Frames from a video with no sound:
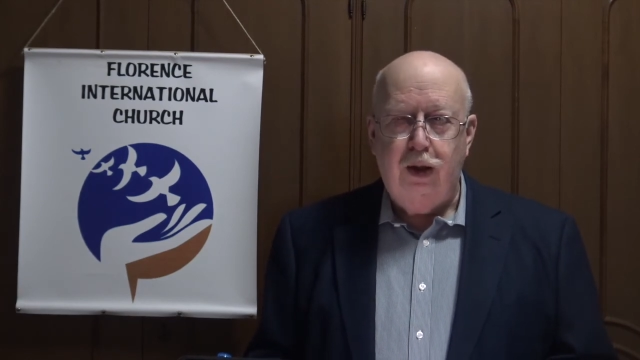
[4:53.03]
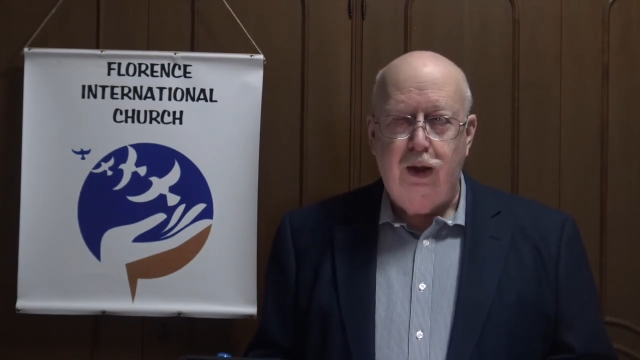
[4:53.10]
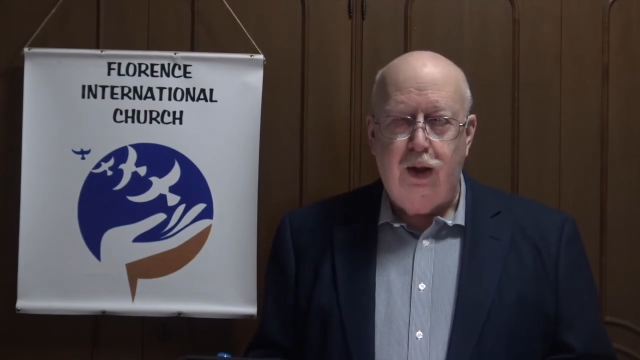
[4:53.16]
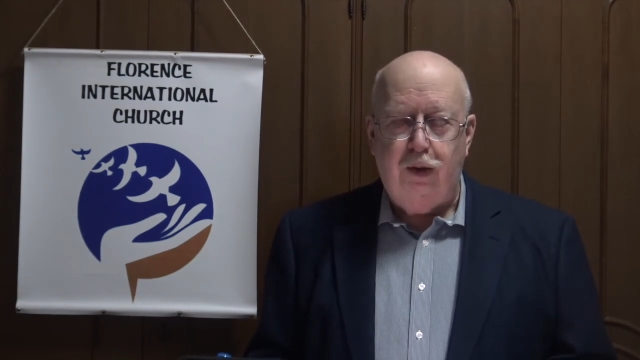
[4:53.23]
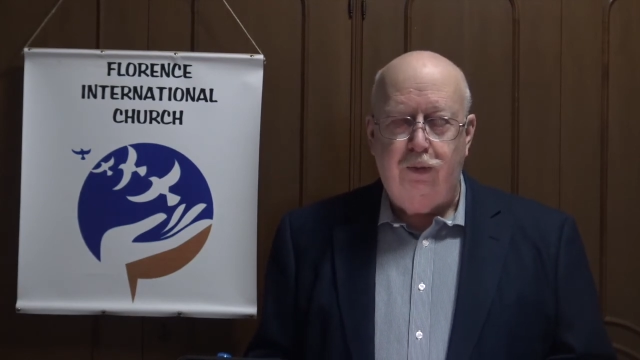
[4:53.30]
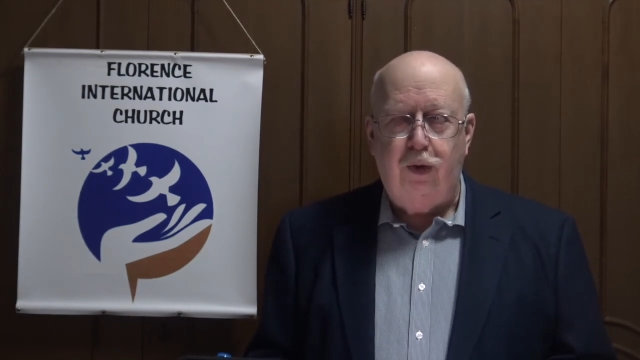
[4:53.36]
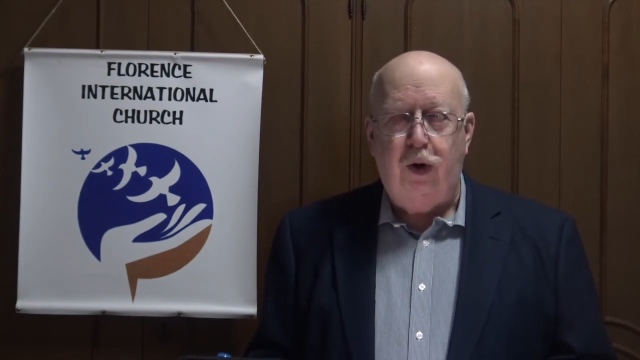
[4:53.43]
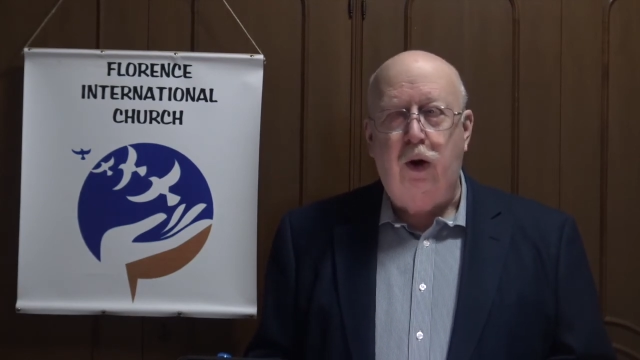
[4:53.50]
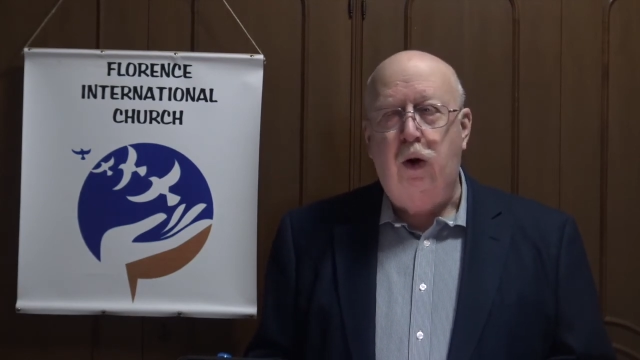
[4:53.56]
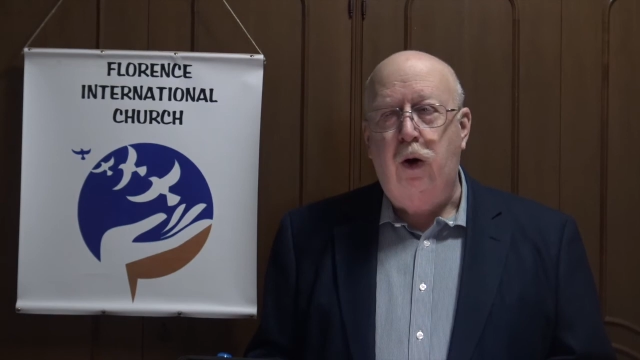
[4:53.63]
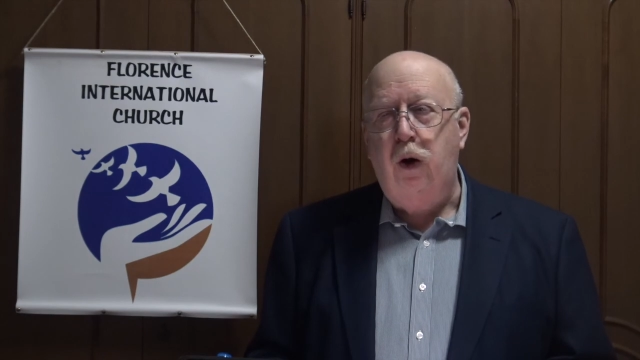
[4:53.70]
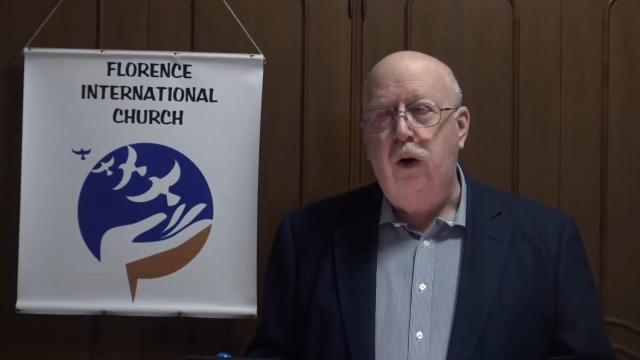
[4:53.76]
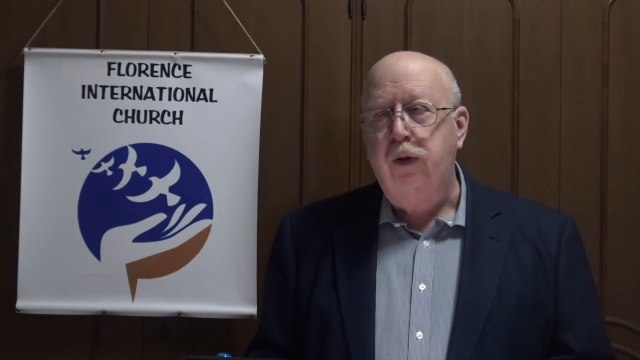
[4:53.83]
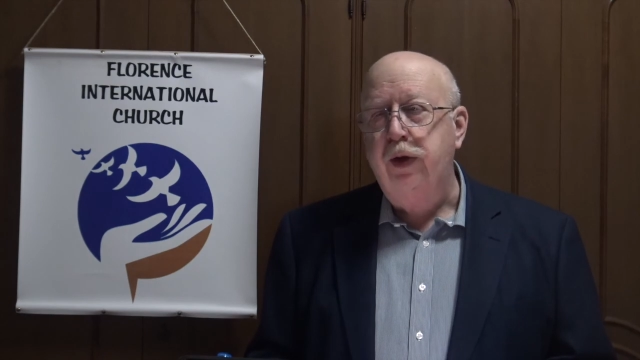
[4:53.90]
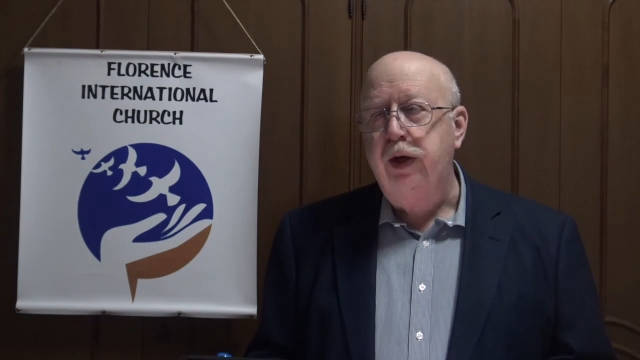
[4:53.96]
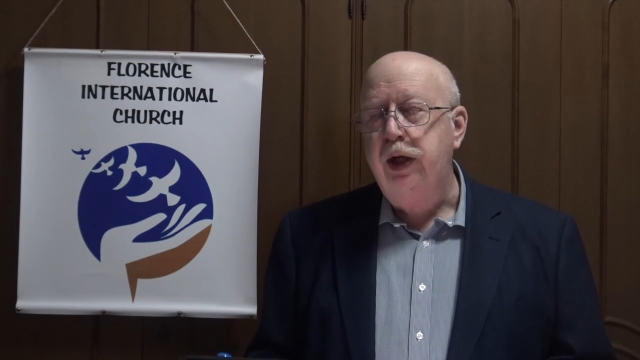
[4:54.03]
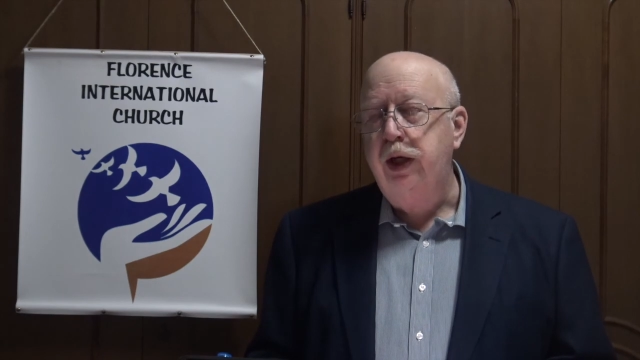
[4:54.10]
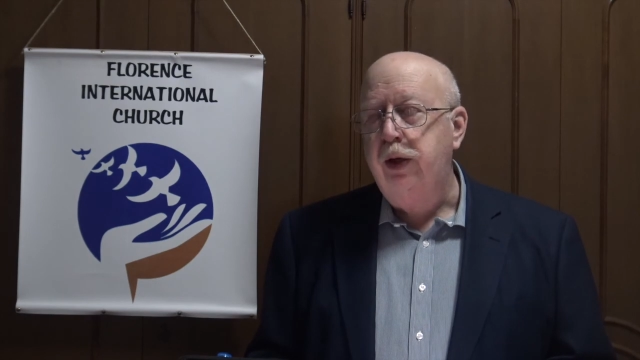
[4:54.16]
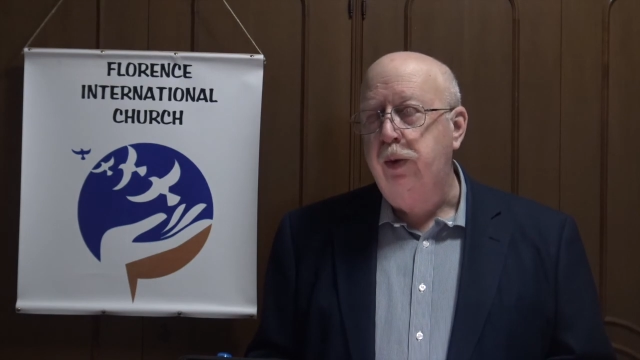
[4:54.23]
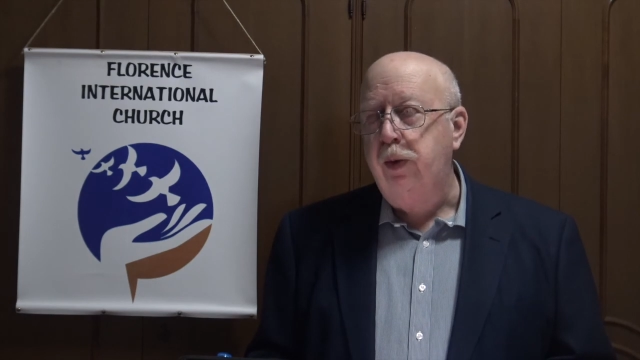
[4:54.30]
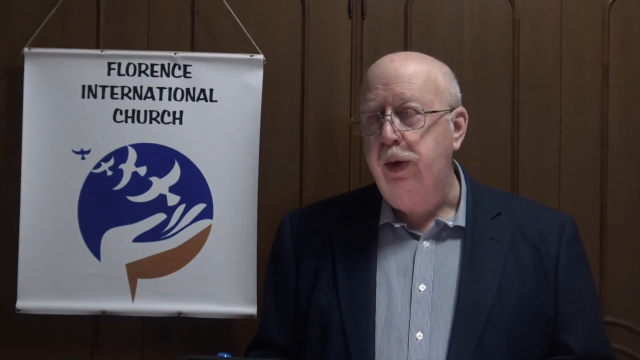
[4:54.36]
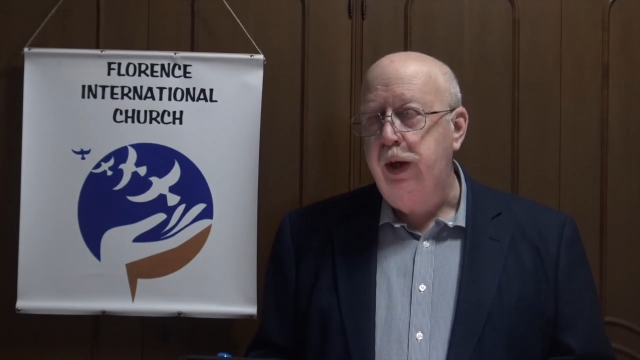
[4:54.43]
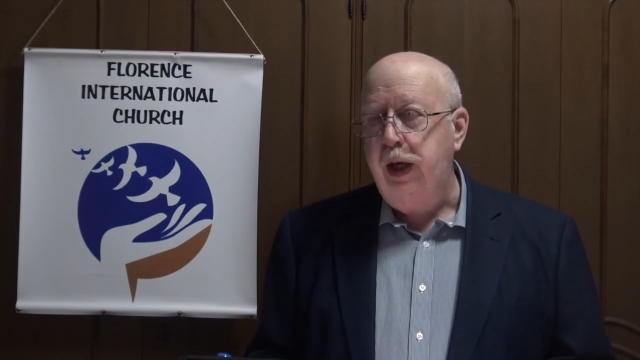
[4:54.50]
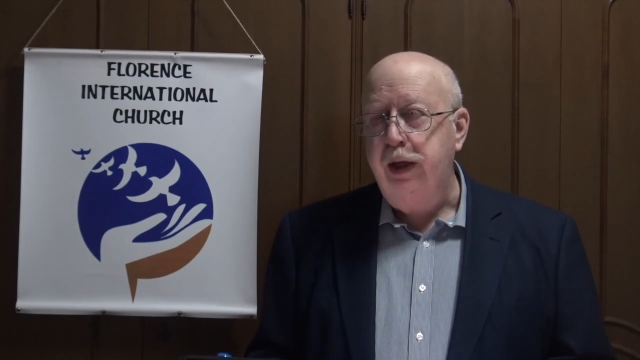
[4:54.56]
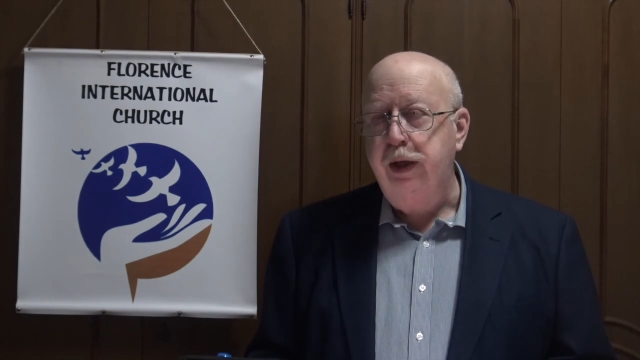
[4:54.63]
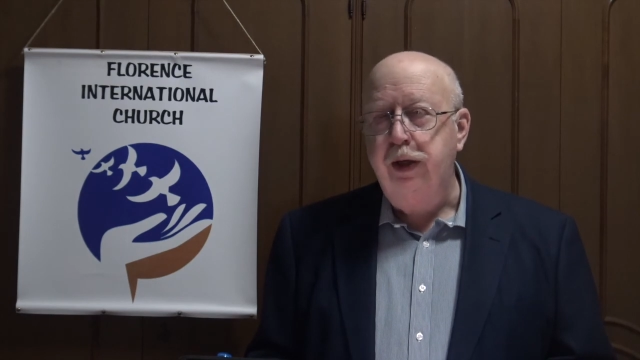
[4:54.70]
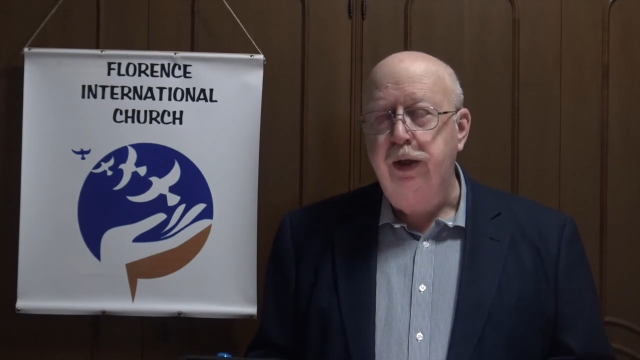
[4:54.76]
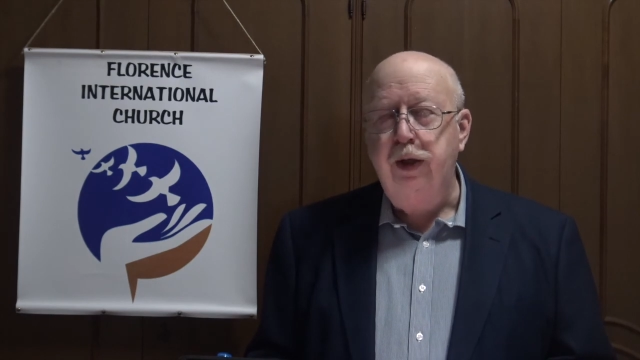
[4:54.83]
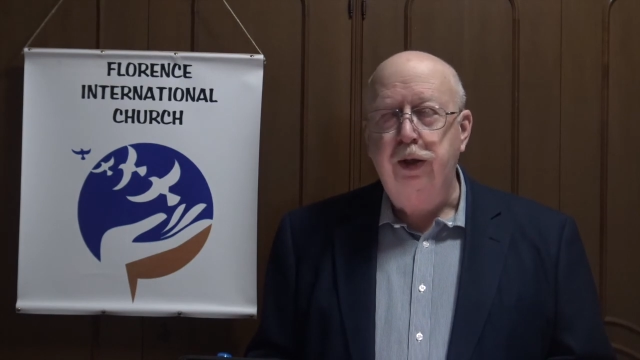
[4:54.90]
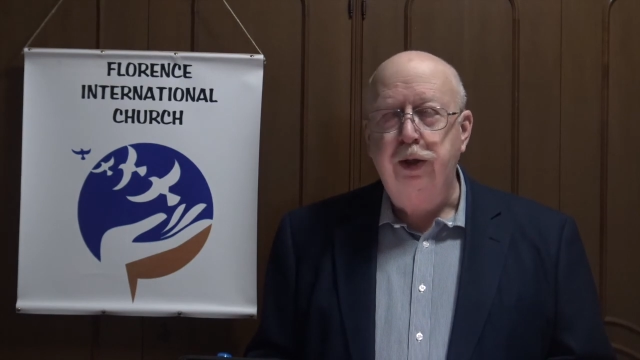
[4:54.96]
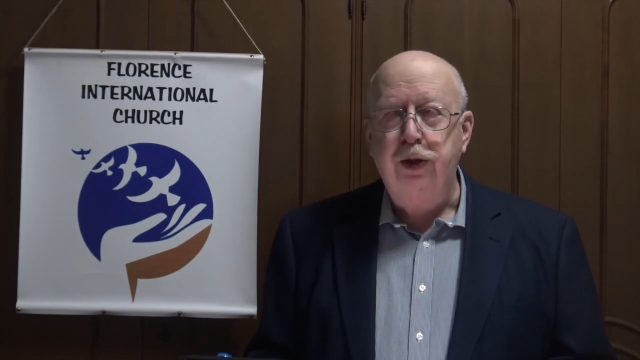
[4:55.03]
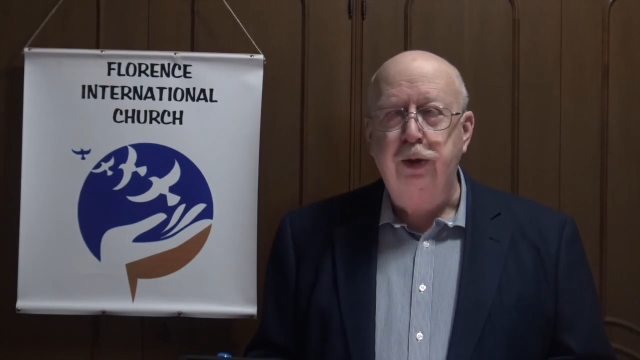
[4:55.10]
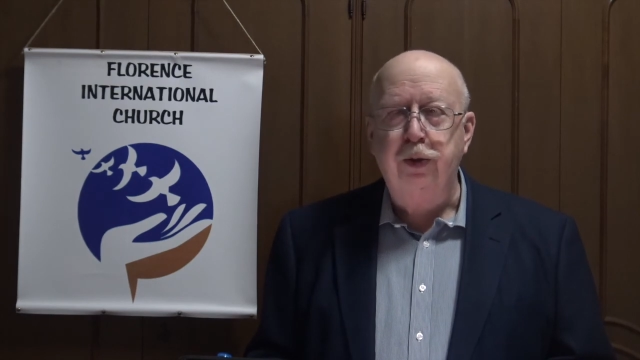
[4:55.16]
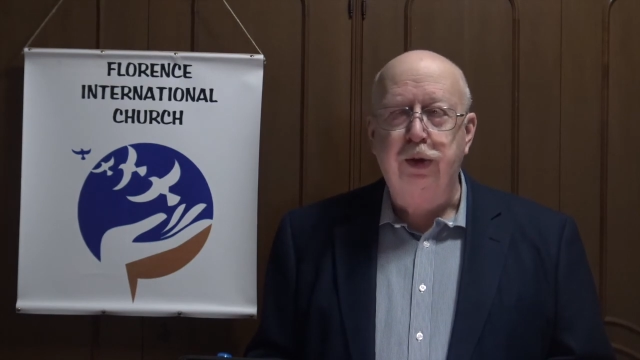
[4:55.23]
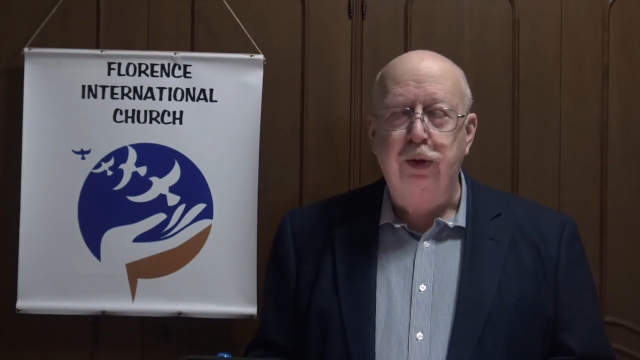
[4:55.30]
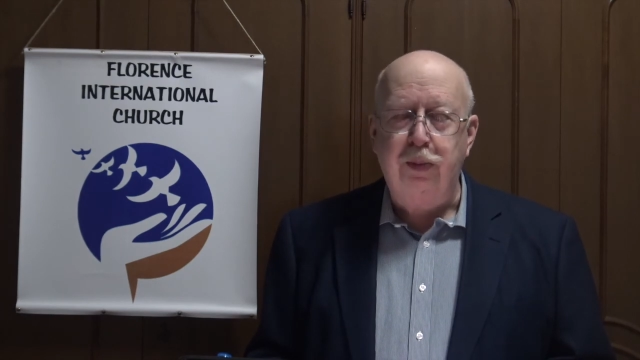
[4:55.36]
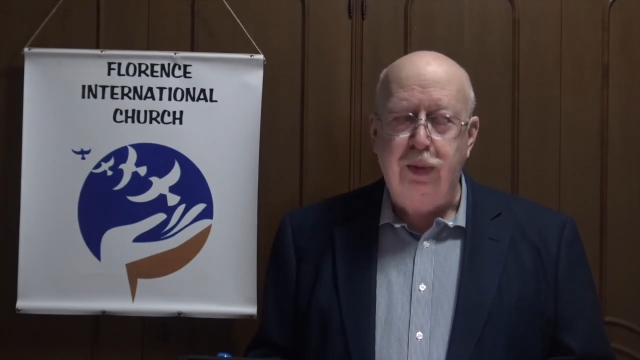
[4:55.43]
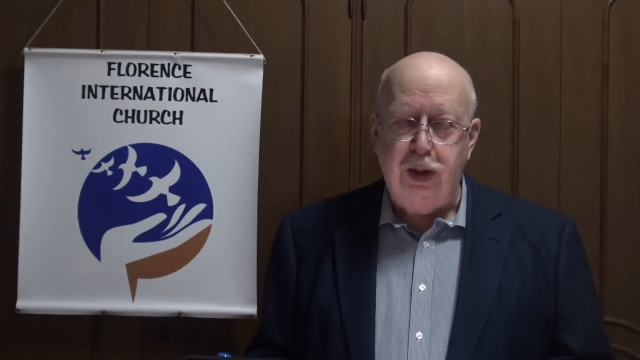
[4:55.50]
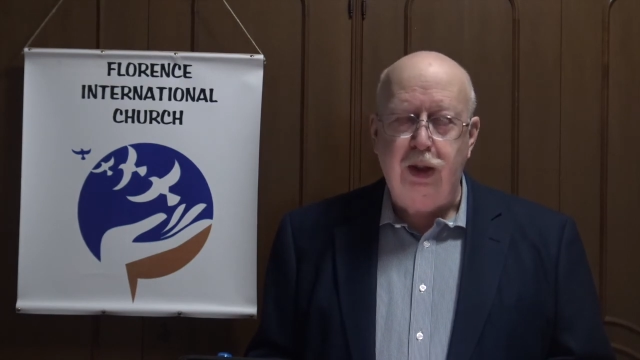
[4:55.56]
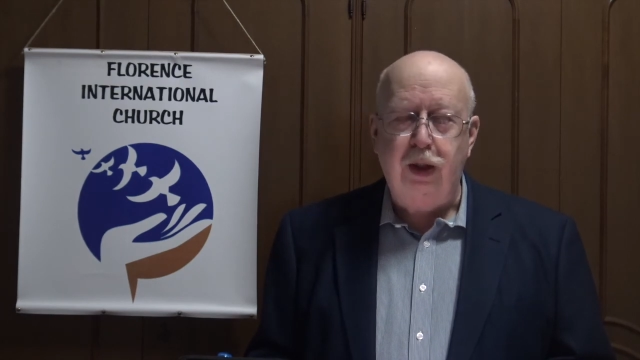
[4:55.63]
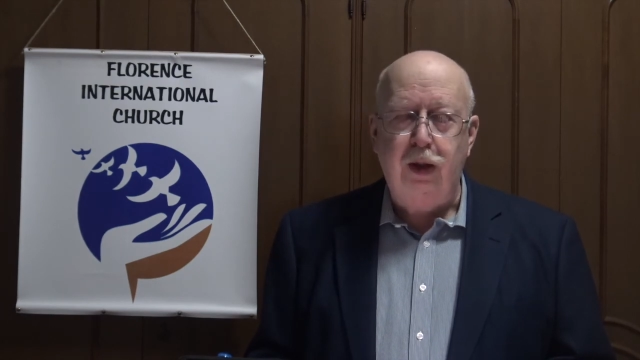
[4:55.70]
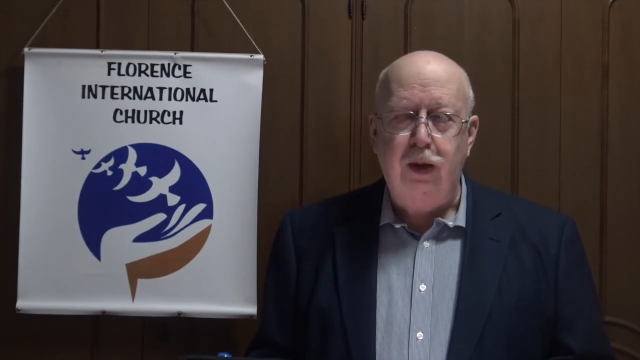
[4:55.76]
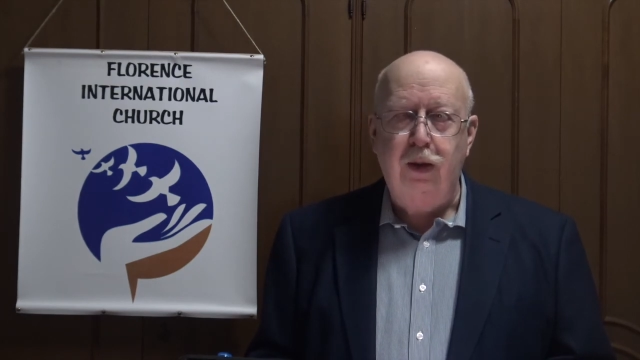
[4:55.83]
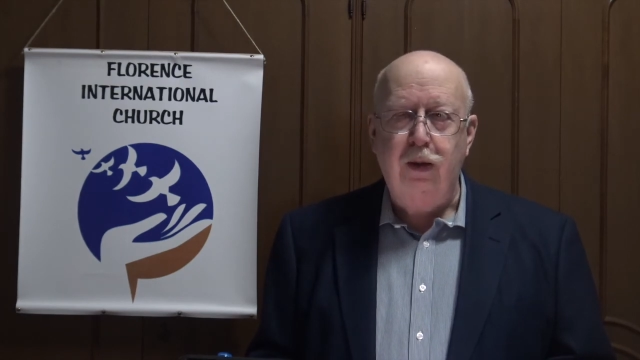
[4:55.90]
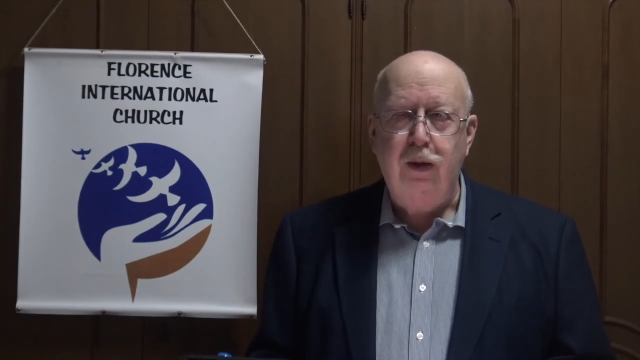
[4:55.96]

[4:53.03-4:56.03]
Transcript: of all that He created you to be.